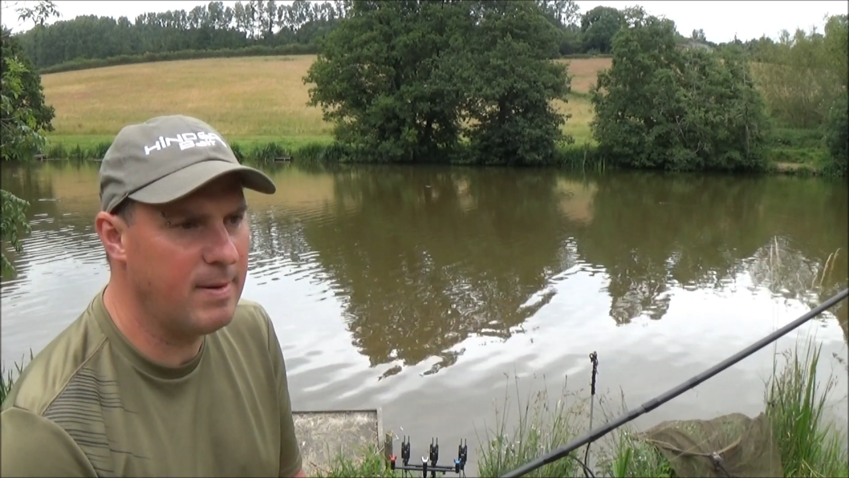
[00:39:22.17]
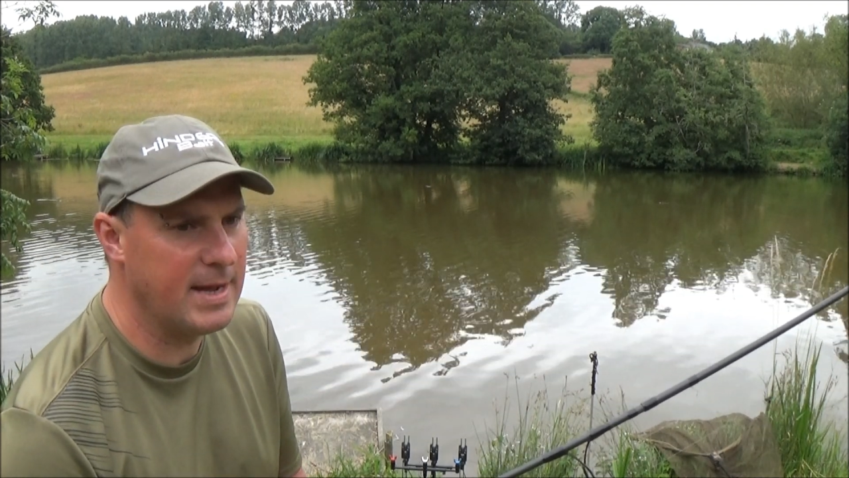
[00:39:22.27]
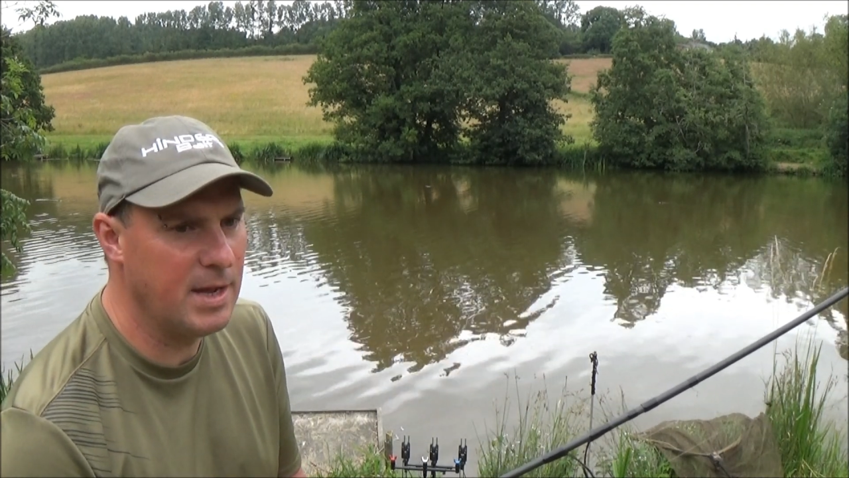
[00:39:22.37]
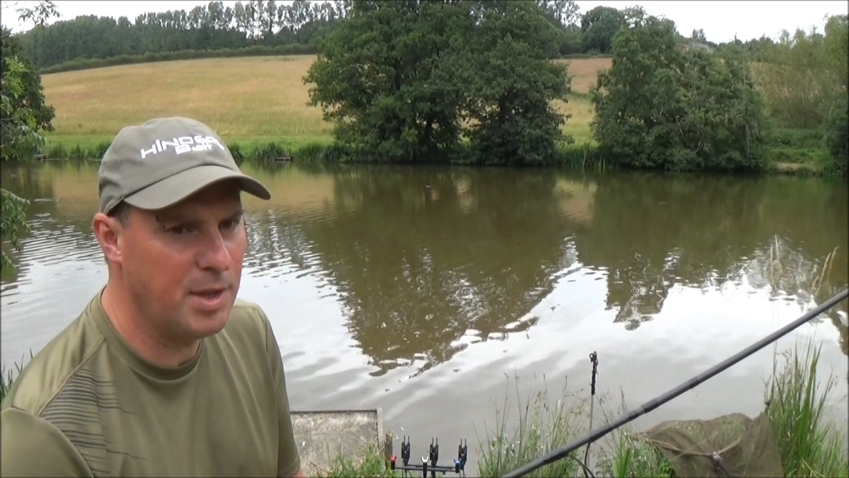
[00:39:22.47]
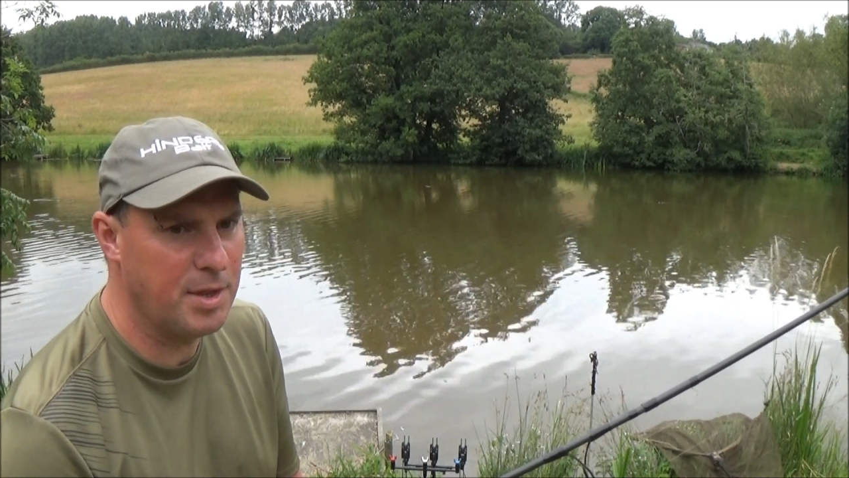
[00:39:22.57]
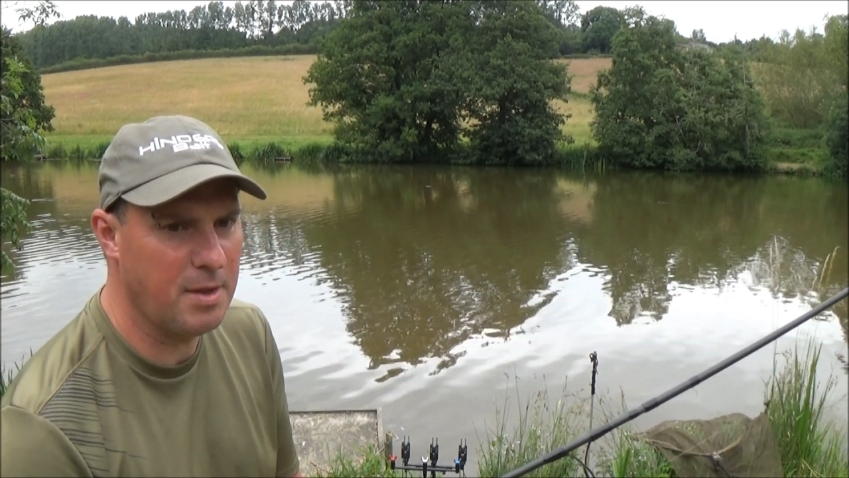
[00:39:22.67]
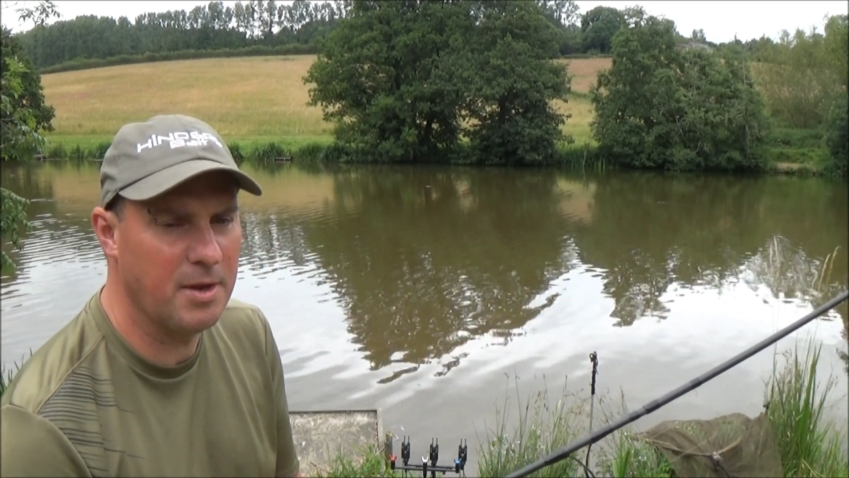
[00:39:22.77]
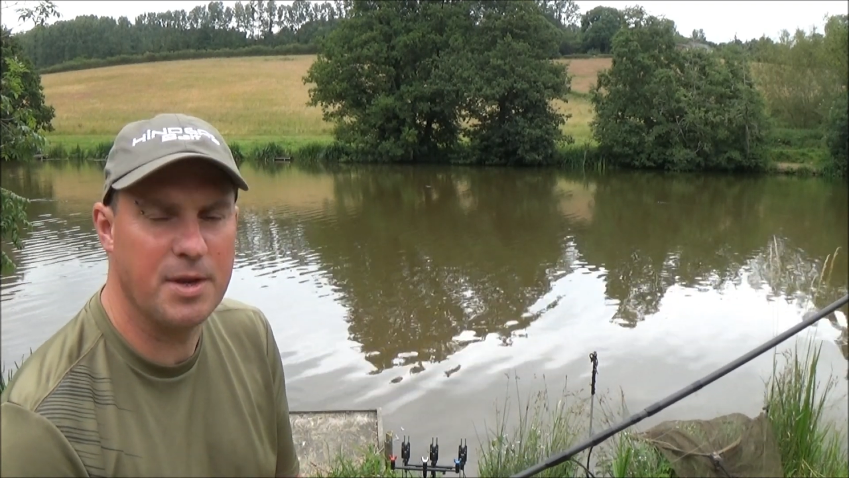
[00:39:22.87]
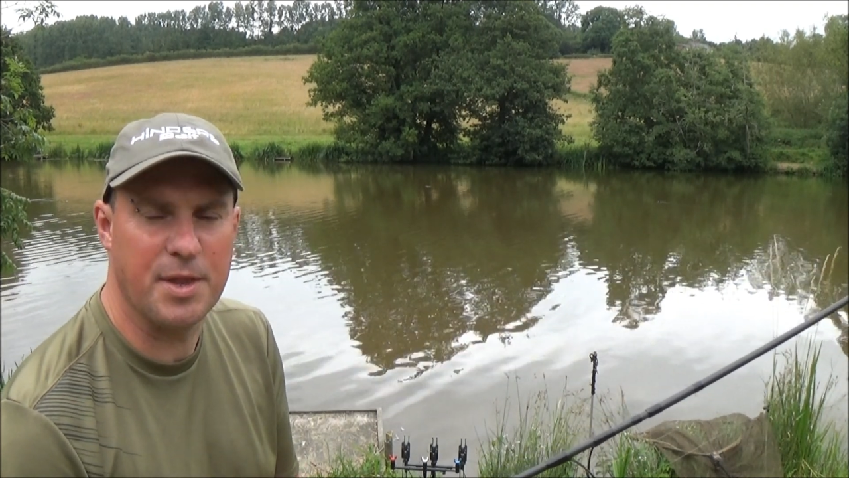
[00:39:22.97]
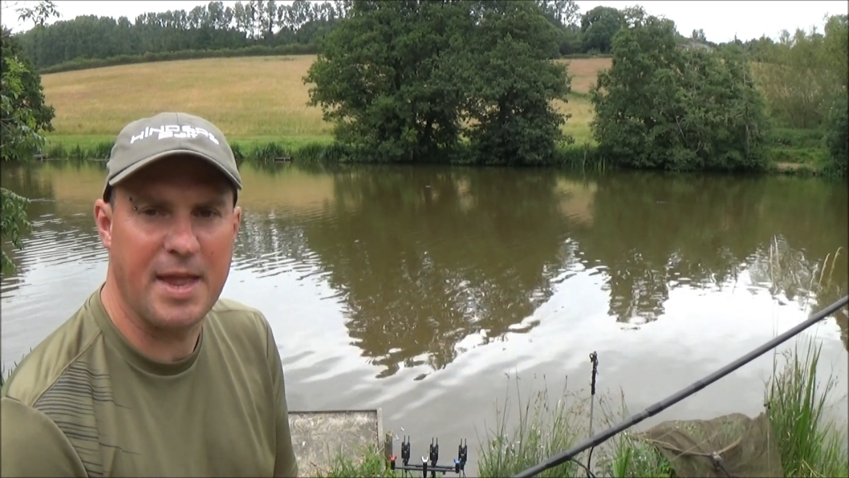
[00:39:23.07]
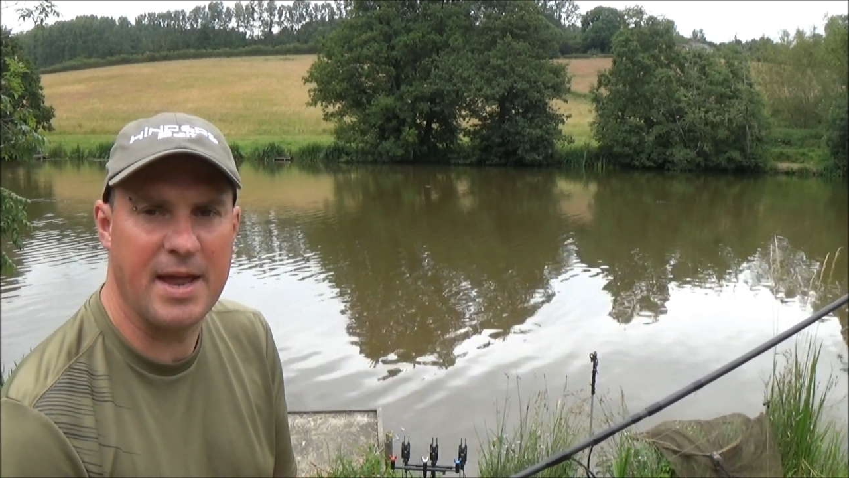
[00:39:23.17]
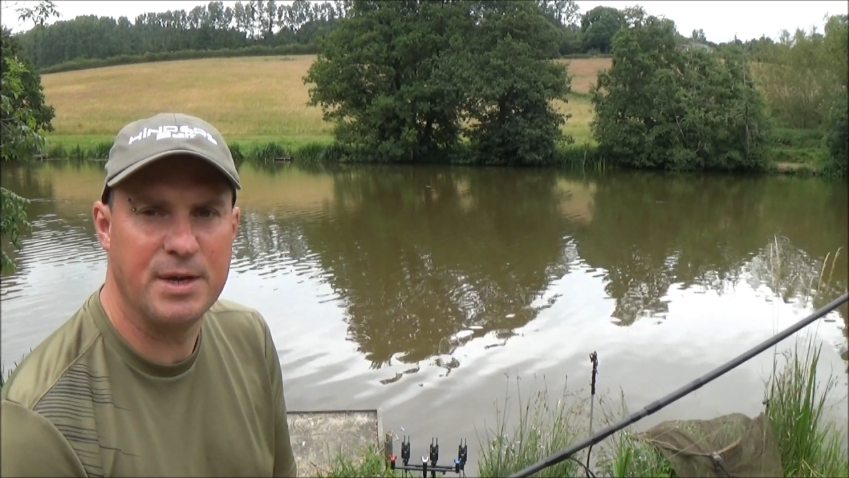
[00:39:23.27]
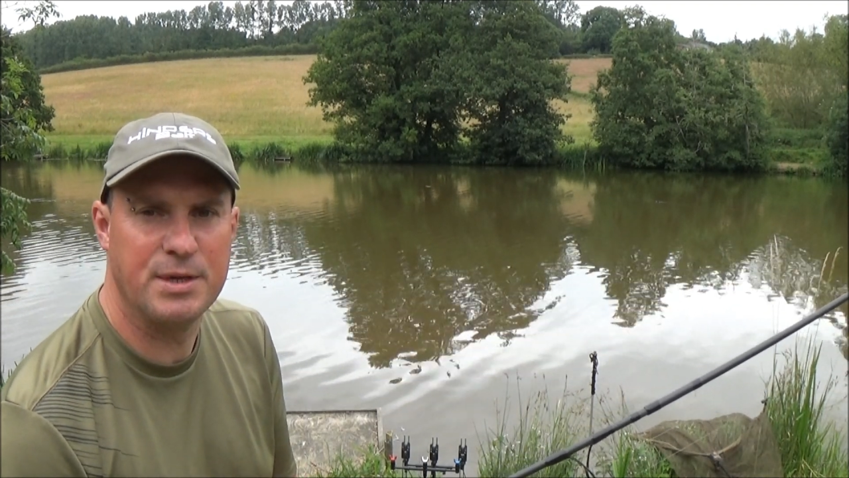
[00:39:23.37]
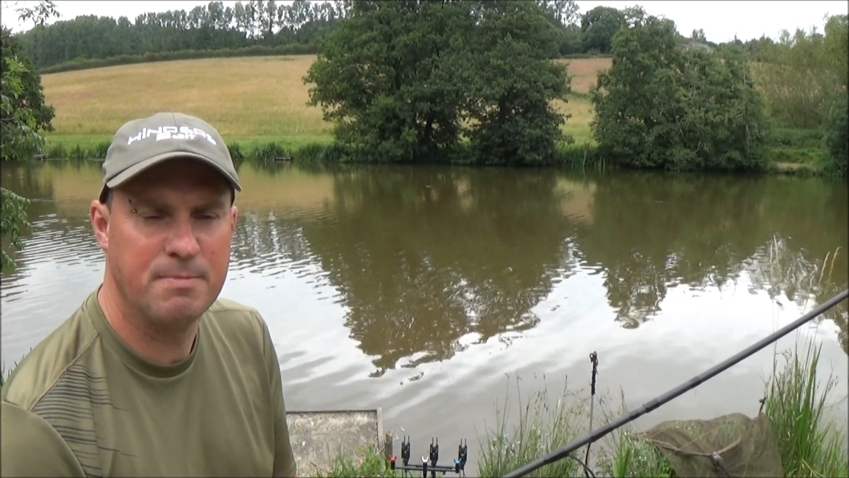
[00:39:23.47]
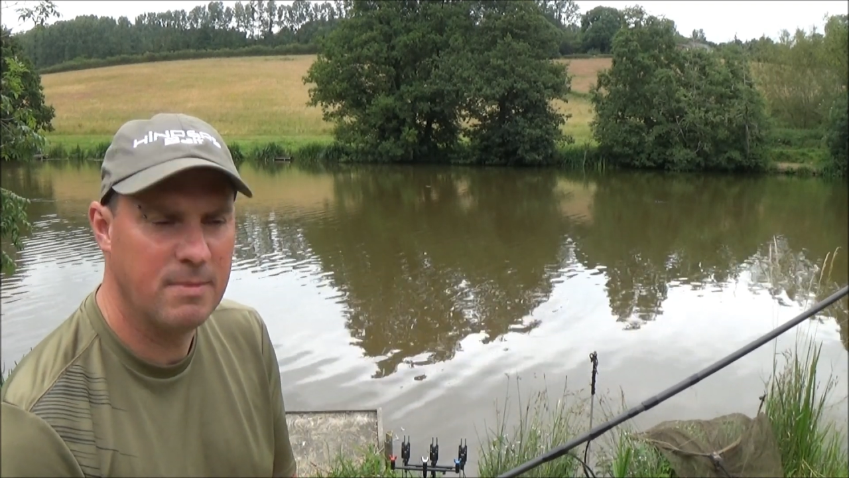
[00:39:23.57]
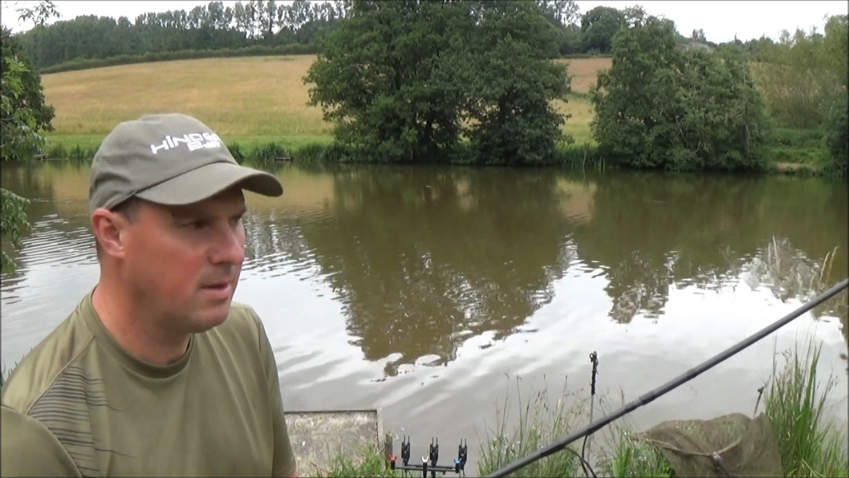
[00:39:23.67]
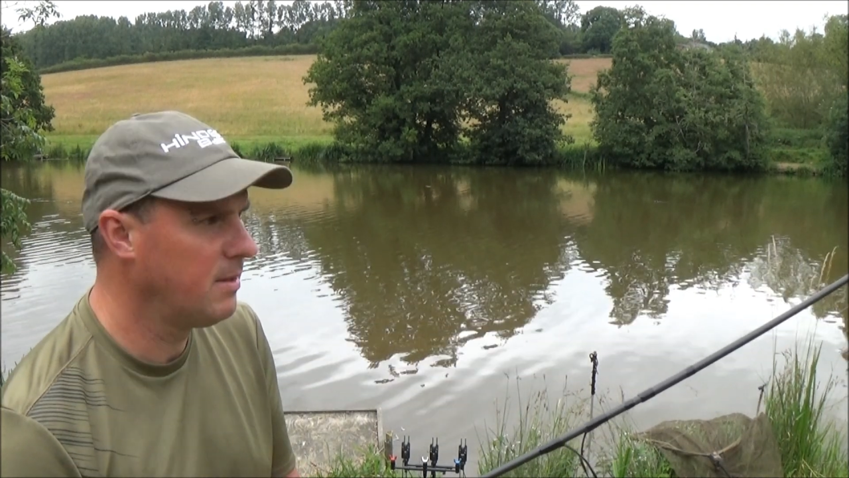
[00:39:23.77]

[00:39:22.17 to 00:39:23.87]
place, understand,